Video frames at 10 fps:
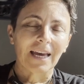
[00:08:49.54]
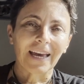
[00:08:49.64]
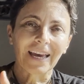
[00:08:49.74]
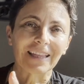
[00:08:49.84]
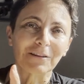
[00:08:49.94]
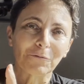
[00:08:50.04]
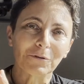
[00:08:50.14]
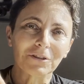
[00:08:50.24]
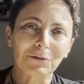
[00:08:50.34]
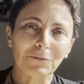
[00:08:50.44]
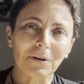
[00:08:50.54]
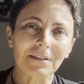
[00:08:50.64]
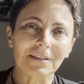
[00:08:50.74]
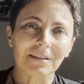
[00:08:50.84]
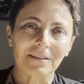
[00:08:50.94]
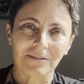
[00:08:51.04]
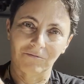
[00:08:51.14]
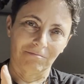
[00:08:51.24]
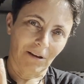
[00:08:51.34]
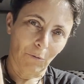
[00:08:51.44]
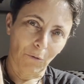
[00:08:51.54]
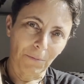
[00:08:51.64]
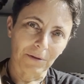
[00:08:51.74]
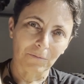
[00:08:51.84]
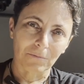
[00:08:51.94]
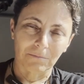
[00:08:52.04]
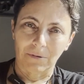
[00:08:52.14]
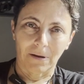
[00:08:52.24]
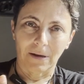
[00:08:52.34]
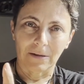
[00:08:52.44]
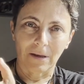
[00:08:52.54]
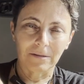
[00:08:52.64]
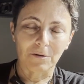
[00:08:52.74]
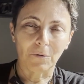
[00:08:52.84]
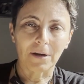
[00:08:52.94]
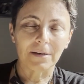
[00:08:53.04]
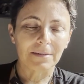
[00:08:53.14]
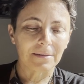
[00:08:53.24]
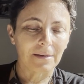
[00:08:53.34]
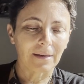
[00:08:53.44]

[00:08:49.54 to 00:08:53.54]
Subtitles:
And when she was a woman, as she was